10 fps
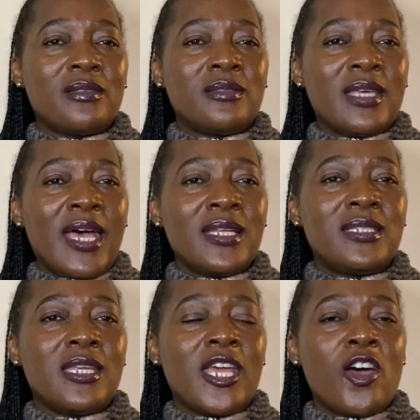that
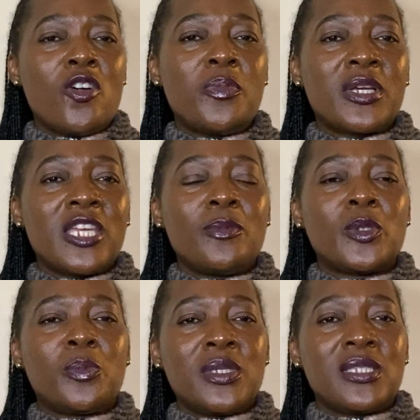help keep
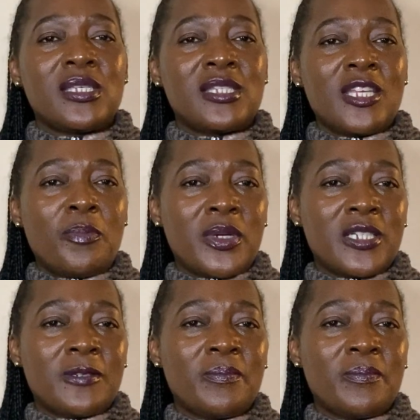species separate.